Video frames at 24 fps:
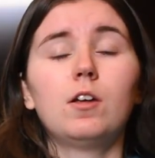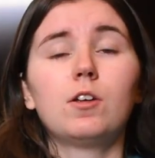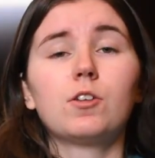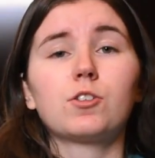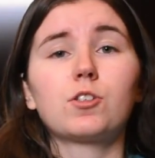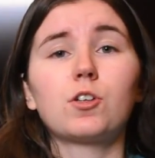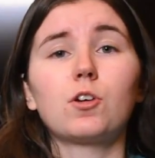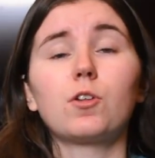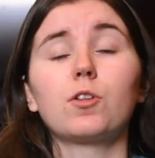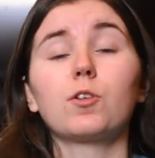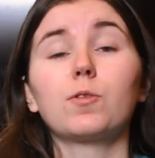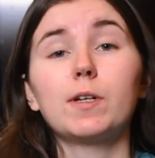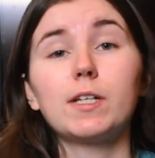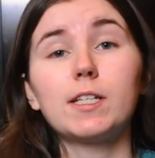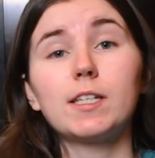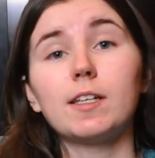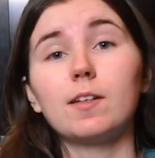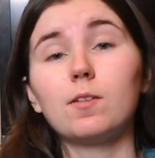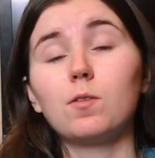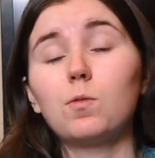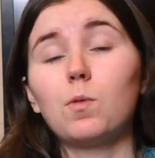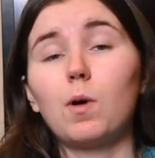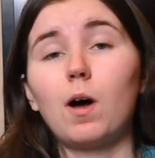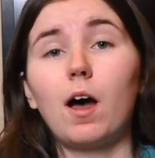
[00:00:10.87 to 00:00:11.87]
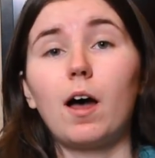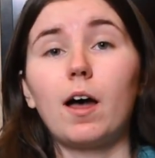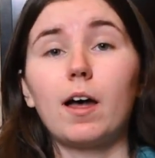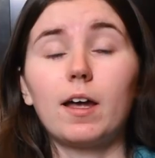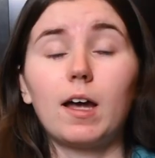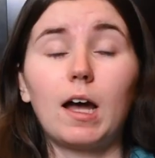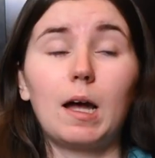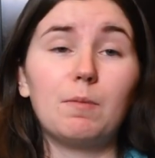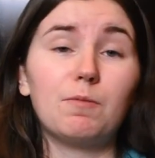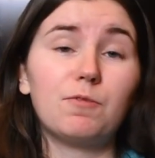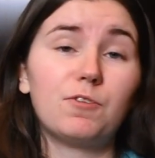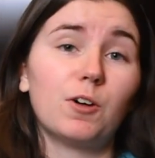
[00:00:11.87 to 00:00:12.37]
So the reason why
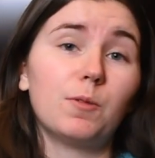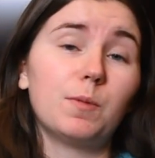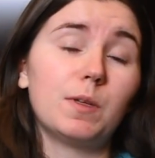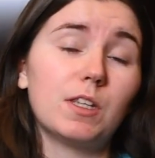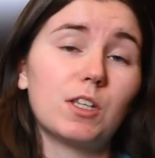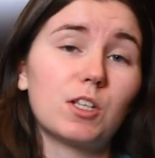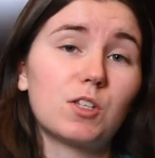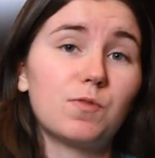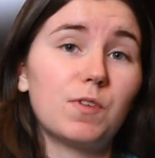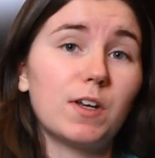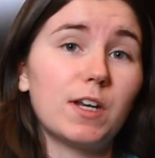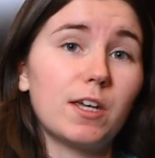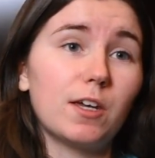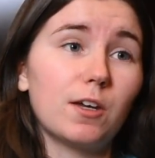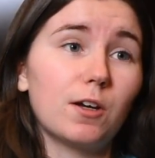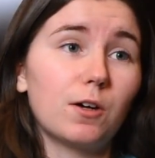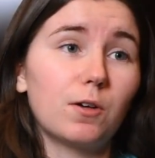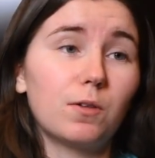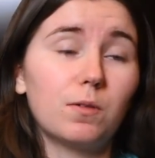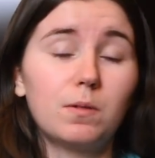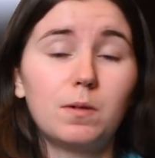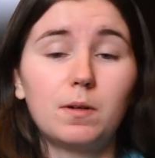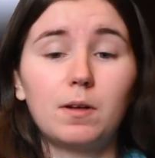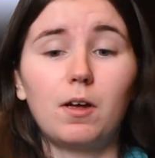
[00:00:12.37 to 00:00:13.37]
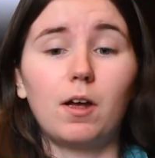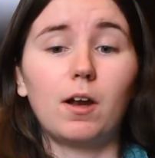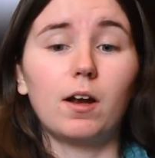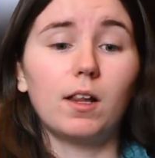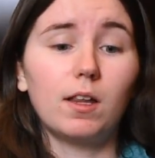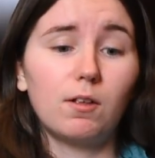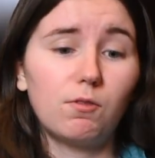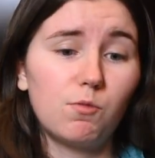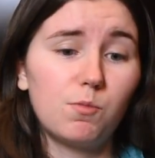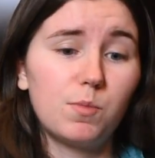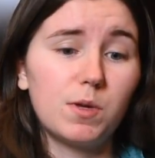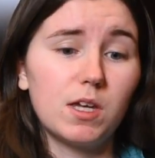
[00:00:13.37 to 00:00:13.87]
I'm filming this video at
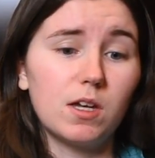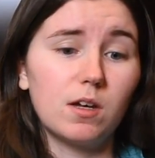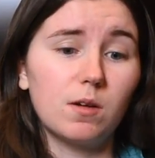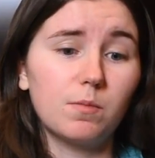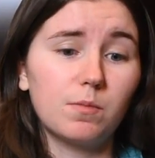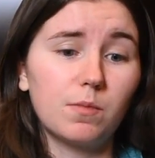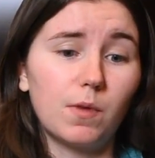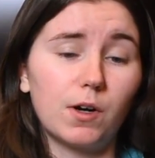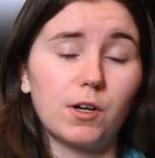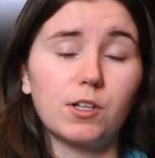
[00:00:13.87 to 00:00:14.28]
11 p.m.